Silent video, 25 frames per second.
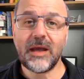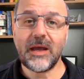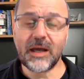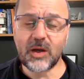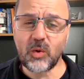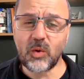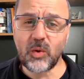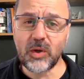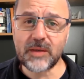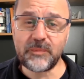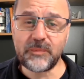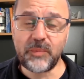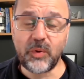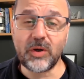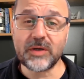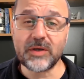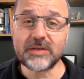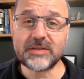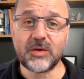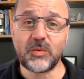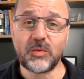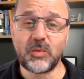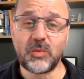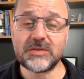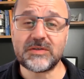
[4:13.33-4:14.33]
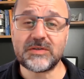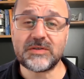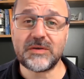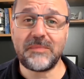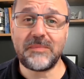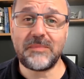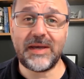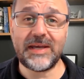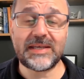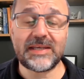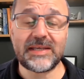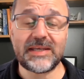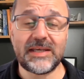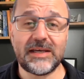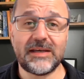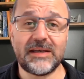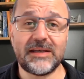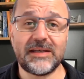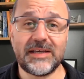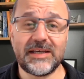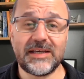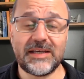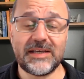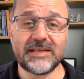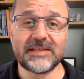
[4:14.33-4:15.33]
A quick point I want to make
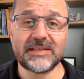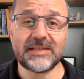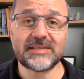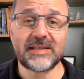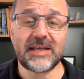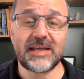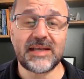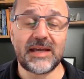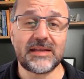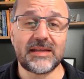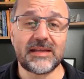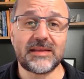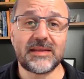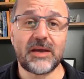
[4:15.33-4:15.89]
here is that